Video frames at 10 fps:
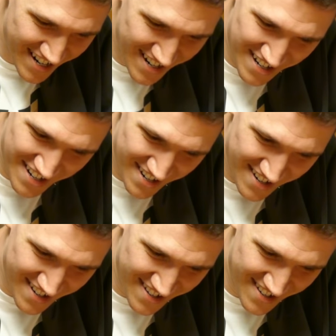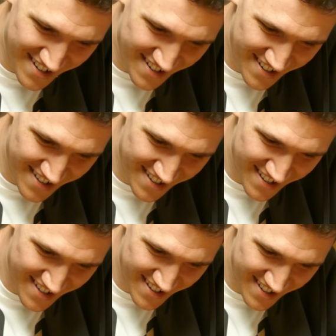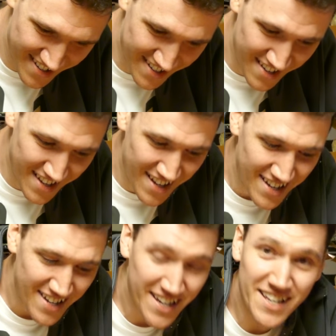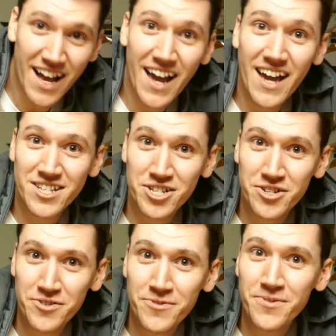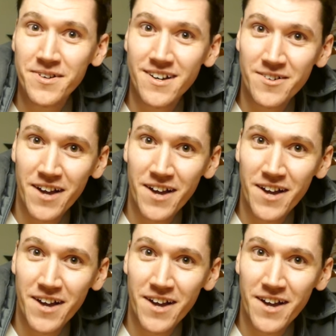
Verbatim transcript: Oh, you never asked me, sorry. Can I ask you,